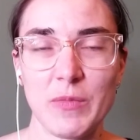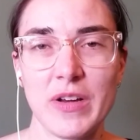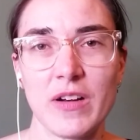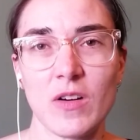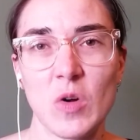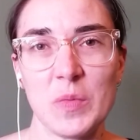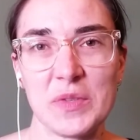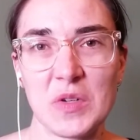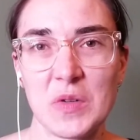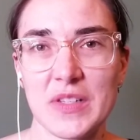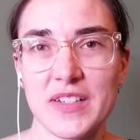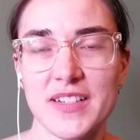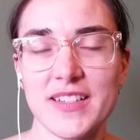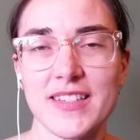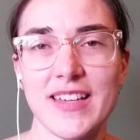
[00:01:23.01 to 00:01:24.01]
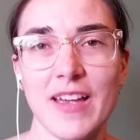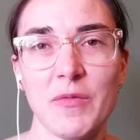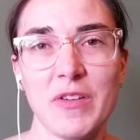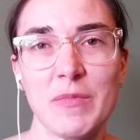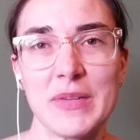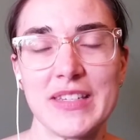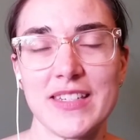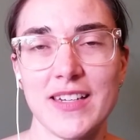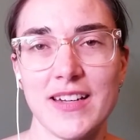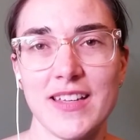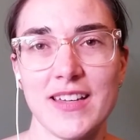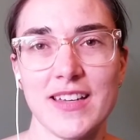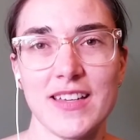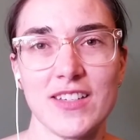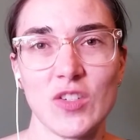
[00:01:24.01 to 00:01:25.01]
We are homeschoolers, and we've been
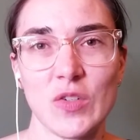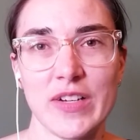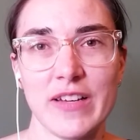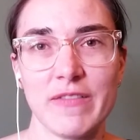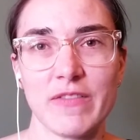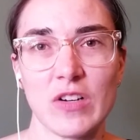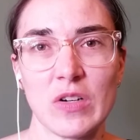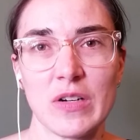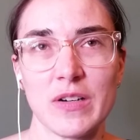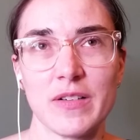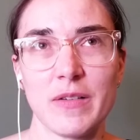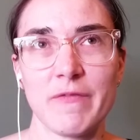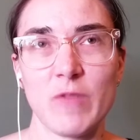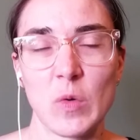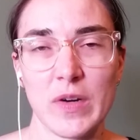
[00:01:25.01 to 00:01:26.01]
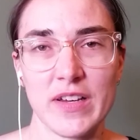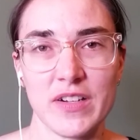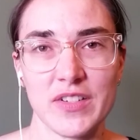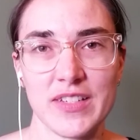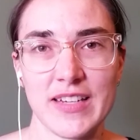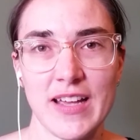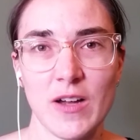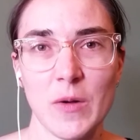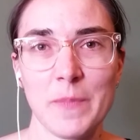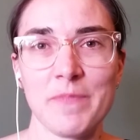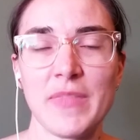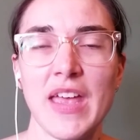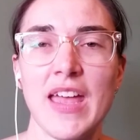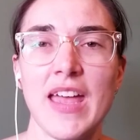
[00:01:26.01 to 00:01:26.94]
studying history for 4 years now.